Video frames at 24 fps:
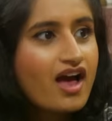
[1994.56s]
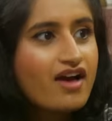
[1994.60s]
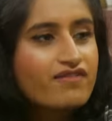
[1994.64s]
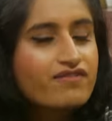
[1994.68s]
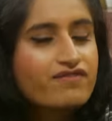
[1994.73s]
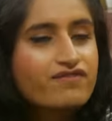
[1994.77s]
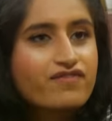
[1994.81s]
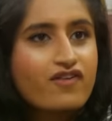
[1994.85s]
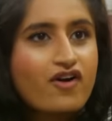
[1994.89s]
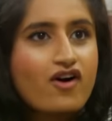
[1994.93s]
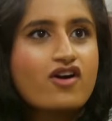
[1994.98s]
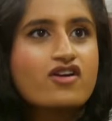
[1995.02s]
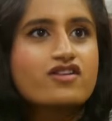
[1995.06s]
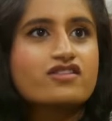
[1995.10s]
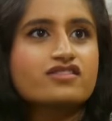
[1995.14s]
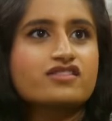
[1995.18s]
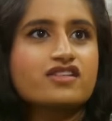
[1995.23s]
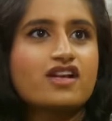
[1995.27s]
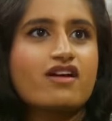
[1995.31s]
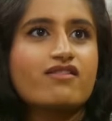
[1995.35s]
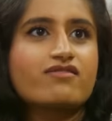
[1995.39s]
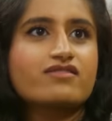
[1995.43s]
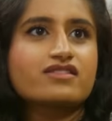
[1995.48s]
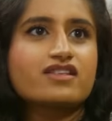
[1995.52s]
At first,
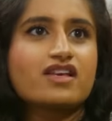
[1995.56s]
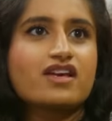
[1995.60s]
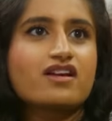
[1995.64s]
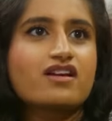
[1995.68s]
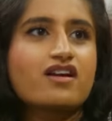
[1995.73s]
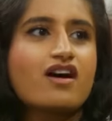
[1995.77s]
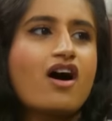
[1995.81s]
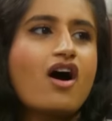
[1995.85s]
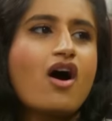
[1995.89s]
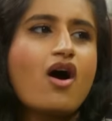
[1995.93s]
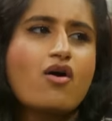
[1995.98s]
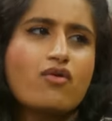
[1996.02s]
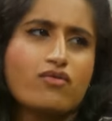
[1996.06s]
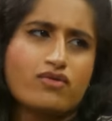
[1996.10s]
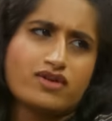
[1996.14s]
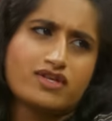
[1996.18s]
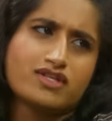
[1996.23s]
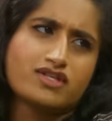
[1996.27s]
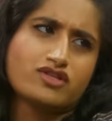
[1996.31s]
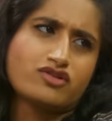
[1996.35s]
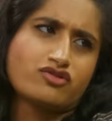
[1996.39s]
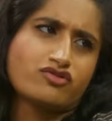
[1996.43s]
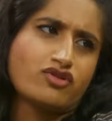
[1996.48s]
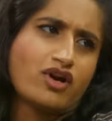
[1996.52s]
I was like, oh,
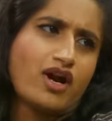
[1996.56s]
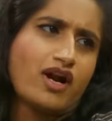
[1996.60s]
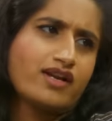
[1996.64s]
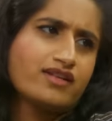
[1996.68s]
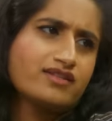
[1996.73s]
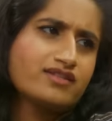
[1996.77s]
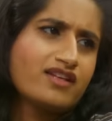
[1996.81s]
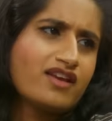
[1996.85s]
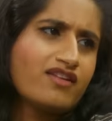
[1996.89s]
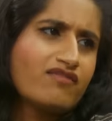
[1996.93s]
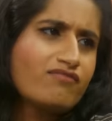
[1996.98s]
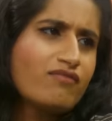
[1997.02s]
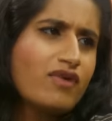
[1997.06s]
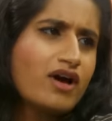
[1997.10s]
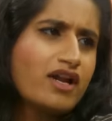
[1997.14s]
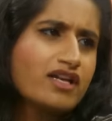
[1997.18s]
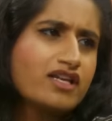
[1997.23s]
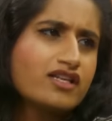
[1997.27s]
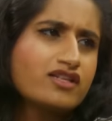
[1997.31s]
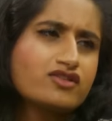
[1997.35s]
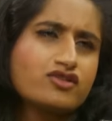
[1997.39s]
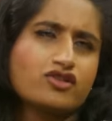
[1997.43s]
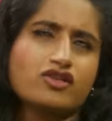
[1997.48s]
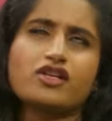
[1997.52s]
he's just trying to save
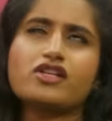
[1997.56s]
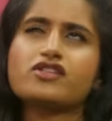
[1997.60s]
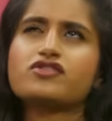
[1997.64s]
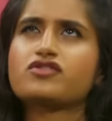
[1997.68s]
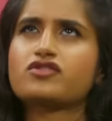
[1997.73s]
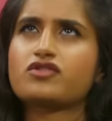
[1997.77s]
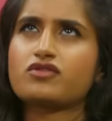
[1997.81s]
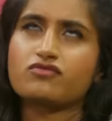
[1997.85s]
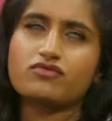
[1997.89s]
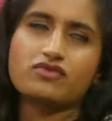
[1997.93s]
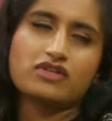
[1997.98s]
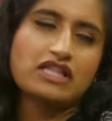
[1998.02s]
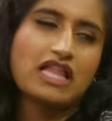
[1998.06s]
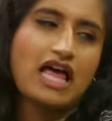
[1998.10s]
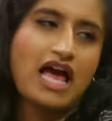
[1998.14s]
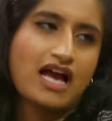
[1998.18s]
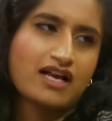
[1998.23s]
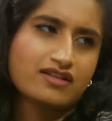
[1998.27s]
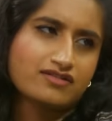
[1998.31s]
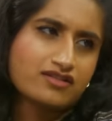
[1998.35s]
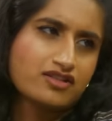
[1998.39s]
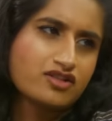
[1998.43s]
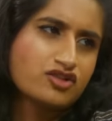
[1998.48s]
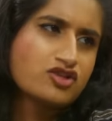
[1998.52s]
money. She needs to
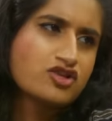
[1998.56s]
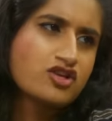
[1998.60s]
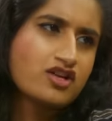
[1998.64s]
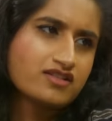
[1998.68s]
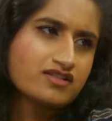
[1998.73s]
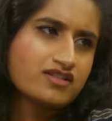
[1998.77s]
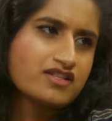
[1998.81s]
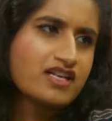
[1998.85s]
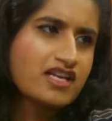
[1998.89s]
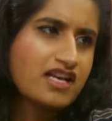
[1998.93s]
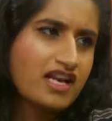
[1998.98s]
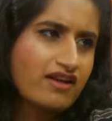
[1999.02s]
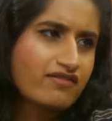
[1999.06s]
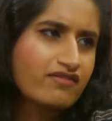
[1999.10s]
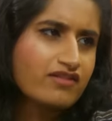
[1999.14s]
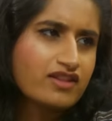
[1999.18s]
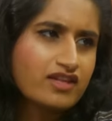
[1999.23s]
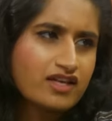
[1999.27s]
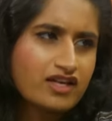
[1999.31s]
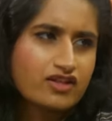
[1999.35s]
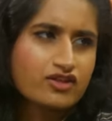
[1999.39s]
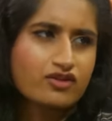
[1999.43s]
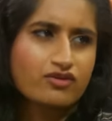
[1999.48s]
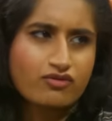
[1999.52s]
relax, like she doesn't need
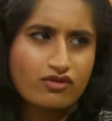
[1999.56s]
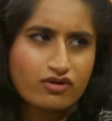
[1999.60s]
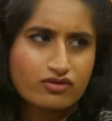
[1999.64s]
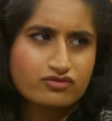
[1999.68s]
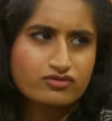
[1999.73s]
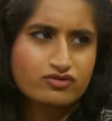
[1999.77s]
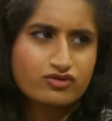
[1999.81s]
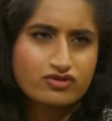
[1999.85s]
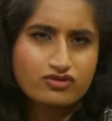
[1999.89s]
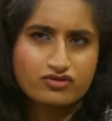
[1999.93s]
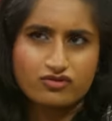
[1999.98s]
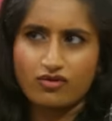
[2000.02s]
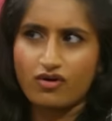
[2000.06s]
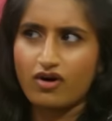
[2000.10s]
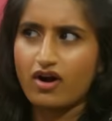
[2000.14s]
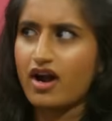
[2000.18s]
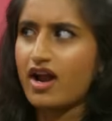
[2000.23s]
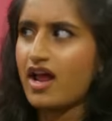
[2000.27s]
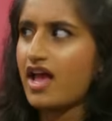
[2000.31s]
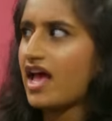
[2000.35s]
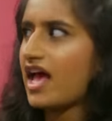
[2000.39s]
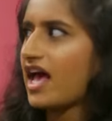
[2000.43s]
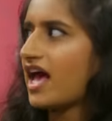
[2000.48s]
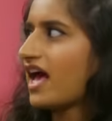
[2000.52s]
everything at the grocery store.
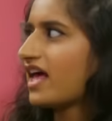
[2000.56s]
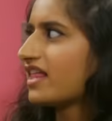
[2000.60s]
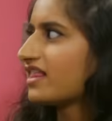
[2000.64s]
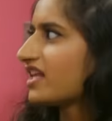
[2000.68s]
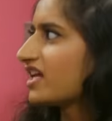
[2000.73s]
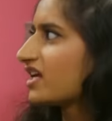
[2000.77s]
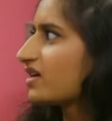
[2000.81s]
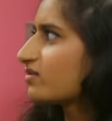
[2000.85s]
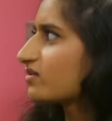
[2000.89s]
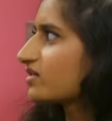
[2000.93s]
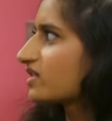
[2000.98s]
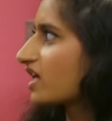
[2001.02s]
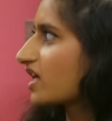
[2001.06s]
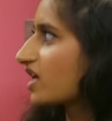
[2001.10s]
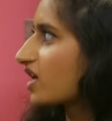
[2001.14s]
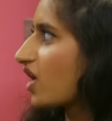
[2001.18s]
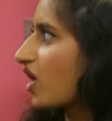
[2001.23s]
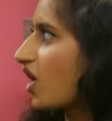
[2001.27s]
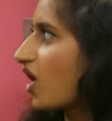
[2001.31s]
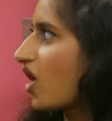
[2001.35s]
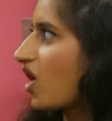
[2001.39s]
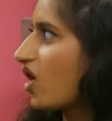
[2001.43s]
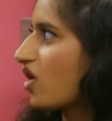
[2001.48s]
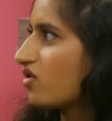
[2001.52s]
And then it was like,
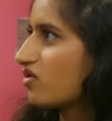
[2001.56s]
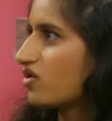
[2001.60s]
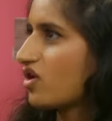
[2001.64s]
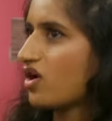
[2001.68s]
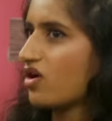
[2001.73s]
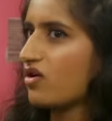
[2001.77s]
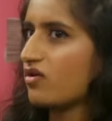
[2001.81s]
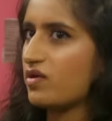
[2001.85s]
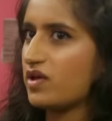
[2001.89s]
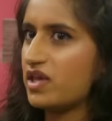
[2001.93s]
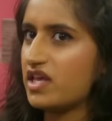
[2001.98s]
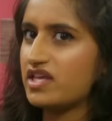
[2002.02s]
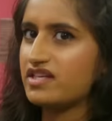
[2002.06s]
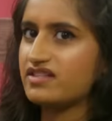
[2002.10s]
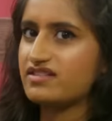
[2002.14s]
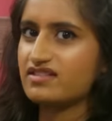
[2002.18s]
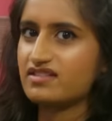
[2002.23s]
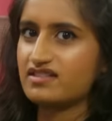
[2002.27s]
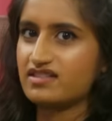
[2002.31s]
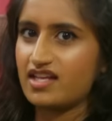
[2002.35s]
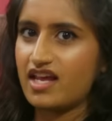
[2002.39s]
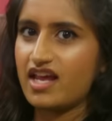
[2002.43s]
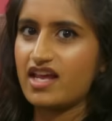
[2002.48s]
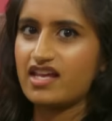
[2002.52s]
oh no,
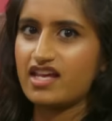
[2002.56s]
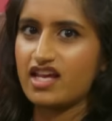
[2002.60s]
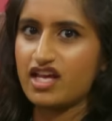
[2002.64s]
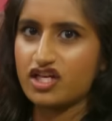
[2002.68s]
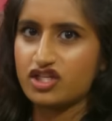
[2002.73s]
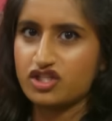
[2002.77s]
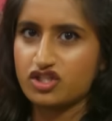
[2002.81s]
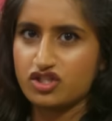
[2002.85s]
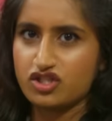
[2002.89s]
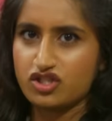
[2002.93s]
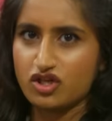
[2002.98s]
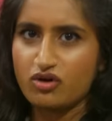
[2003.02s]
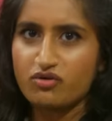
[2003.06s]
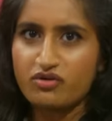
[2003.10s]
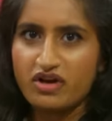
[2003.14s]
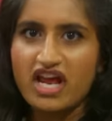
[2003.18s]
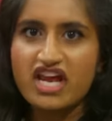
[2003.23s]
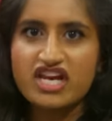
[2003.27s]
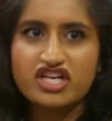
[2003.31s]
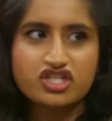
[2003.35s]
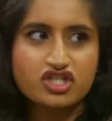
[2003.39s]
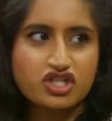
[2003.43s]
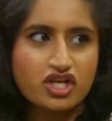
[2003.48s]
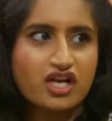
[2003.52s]
he's taking
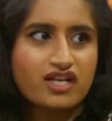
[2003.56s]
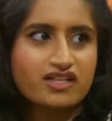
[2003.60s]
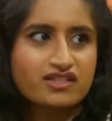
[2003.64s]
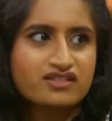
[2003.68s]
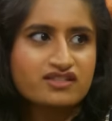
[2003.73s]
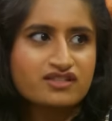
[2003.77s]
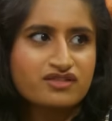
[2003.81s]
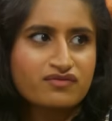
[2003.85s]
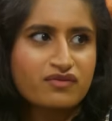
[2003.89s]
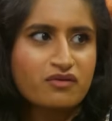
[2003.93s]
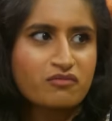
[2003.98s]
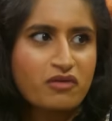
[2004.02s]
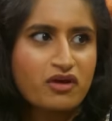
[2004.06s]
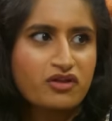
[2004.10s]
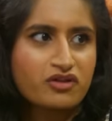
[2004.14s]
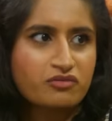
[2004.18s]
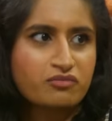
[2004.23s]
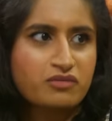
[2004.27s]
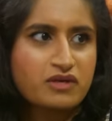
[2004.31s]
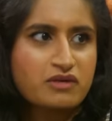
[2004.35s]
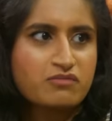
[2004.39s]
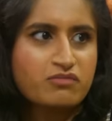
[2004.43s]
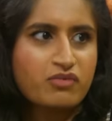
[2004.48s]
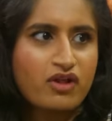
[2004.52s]
donations from other
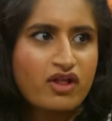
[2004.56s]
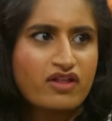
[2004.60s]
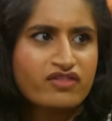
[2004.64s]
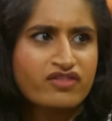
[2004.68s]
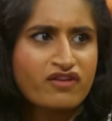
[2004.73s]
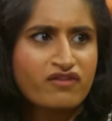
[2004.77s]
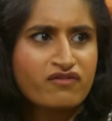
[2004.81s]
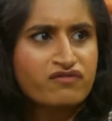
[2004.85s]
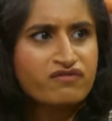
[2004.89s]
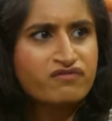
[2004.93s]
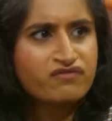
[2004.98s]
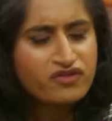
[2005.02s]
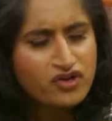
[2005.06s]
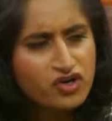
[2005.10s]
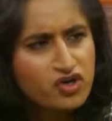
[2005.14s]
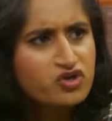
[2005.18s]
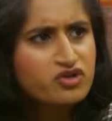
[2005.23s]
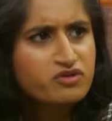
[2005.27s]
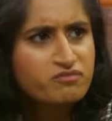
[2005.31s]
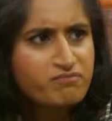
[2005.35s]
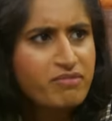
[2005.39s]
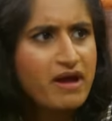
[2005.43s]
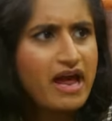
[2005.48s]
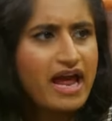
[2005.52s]
people at the
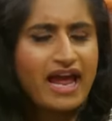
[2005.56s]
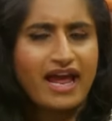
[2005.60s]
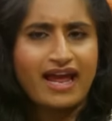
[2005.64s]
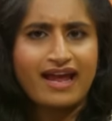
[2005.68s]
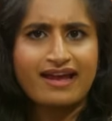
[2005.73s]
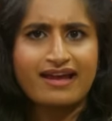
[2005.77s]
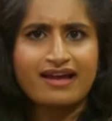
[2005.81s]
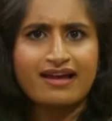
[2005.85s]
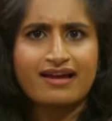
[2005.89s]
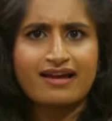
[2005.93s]
food bank.